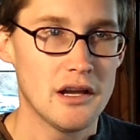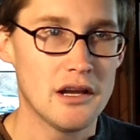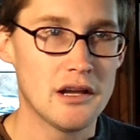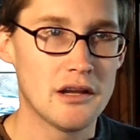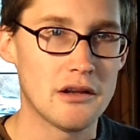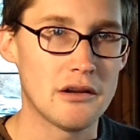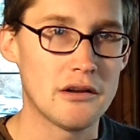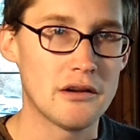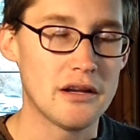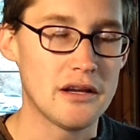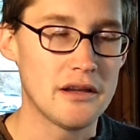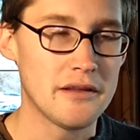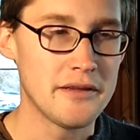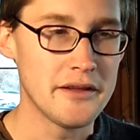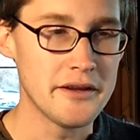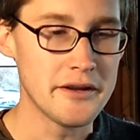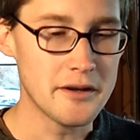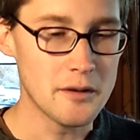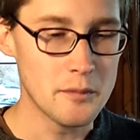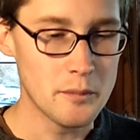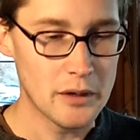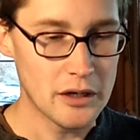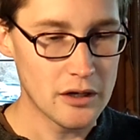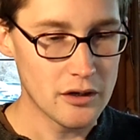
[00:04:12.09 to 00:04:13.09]
And I
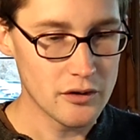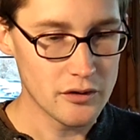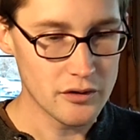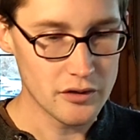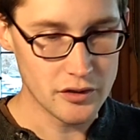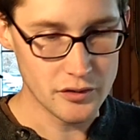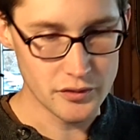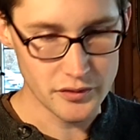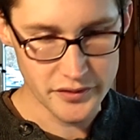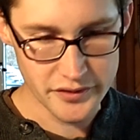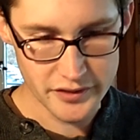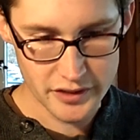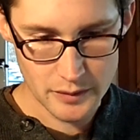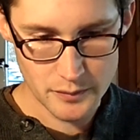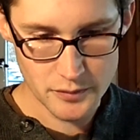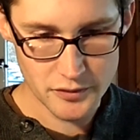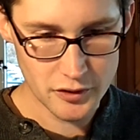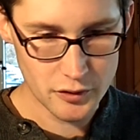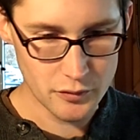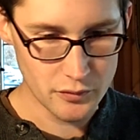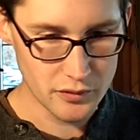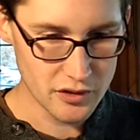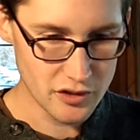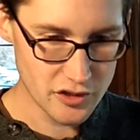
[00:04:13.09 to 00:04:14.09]
think about
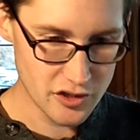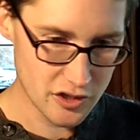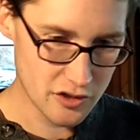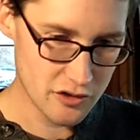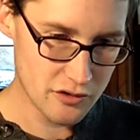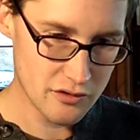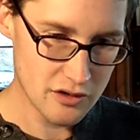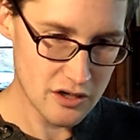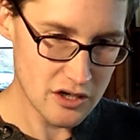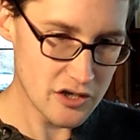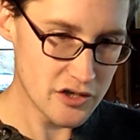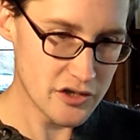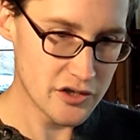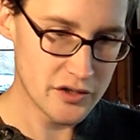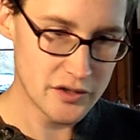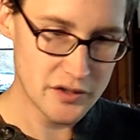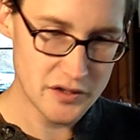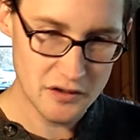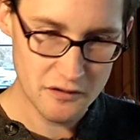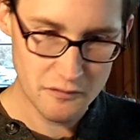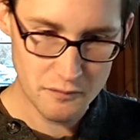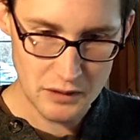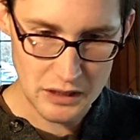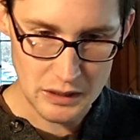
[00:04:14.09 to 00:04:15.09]
subsequent
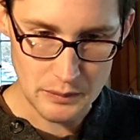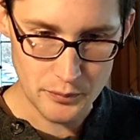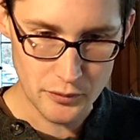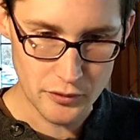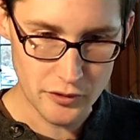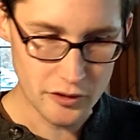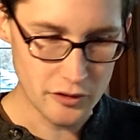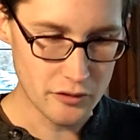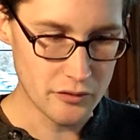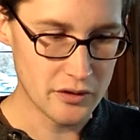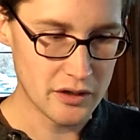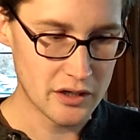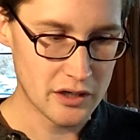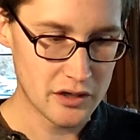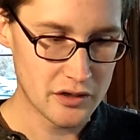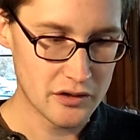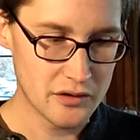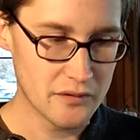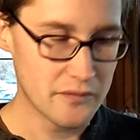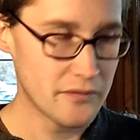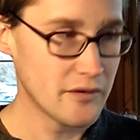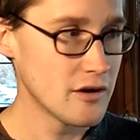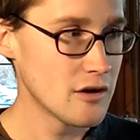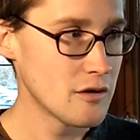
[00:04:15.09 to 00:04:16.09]
generations of people going
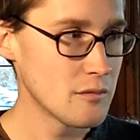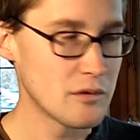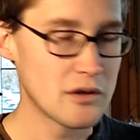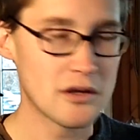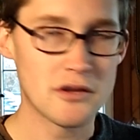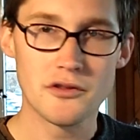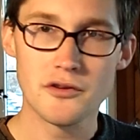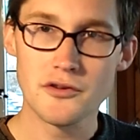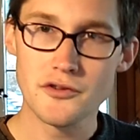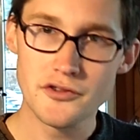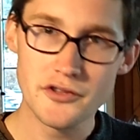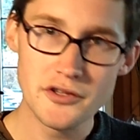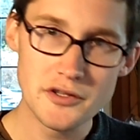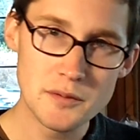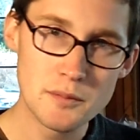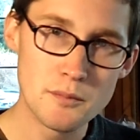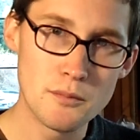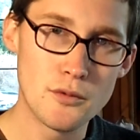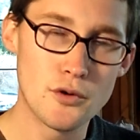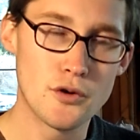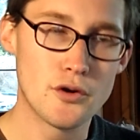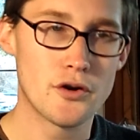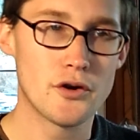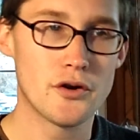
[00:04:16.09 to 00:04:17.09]
into farming. There's just
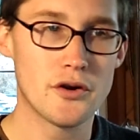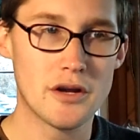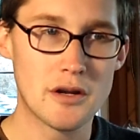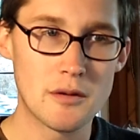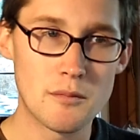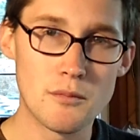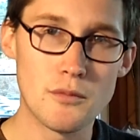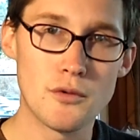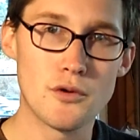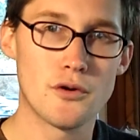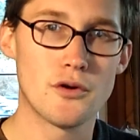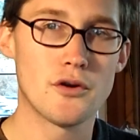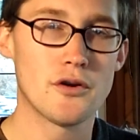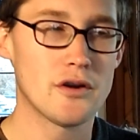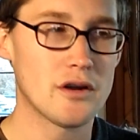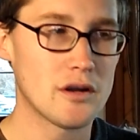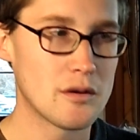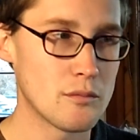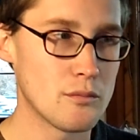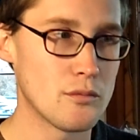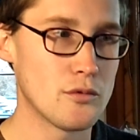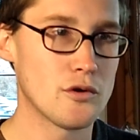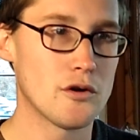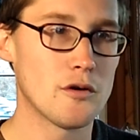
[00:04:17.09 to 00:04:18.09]
more and more
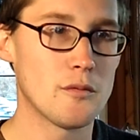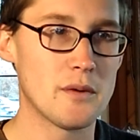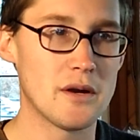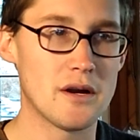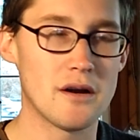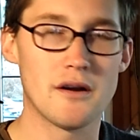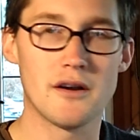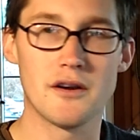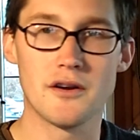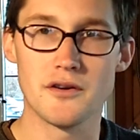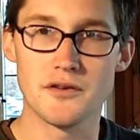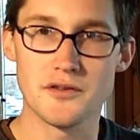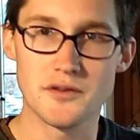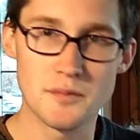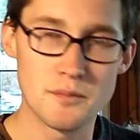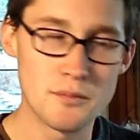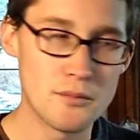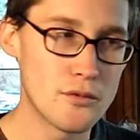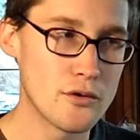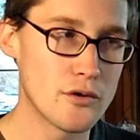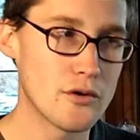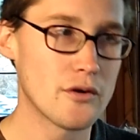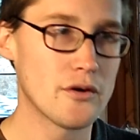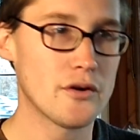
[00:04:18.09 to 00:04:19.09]
and more barriers,
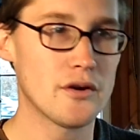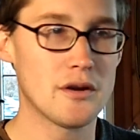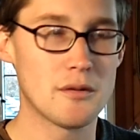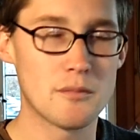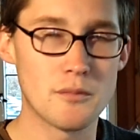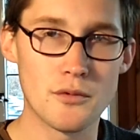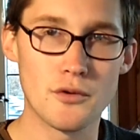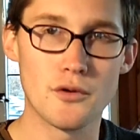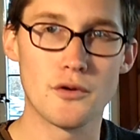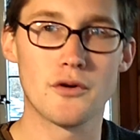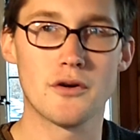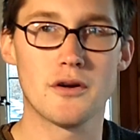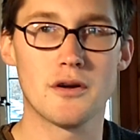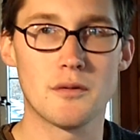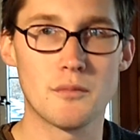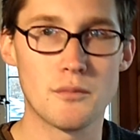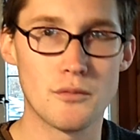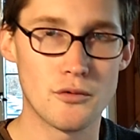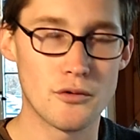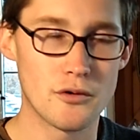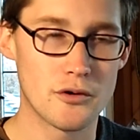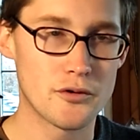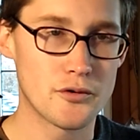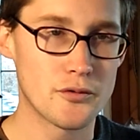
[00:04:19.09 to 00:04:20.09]
more and
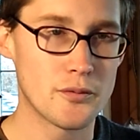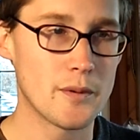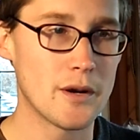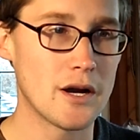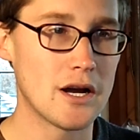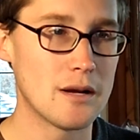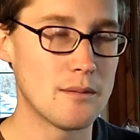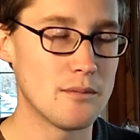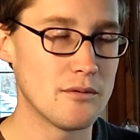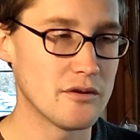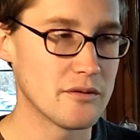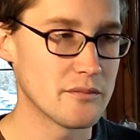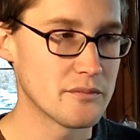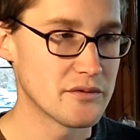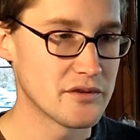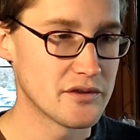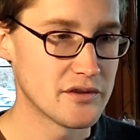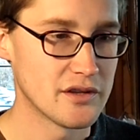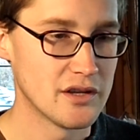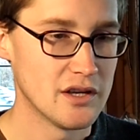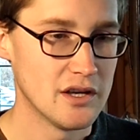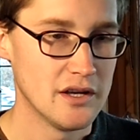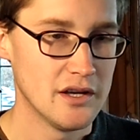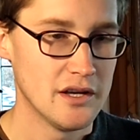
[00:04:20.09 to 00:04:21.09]
more
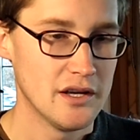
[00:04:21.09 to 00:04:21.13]
problems.